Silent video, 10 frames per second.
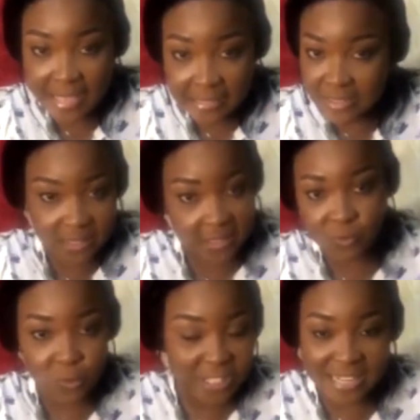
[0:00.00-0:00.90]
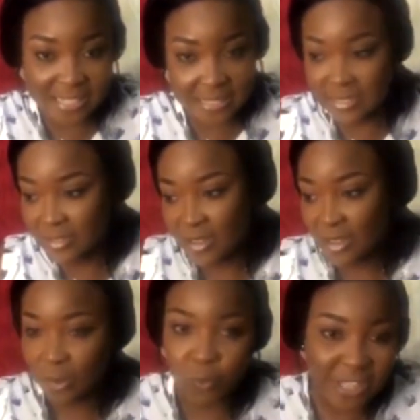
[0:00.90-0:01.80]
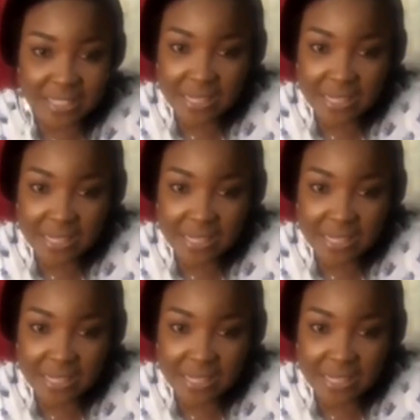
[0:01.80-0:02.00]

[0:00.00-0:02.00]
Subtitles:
I don't know if it was because of the Fanti.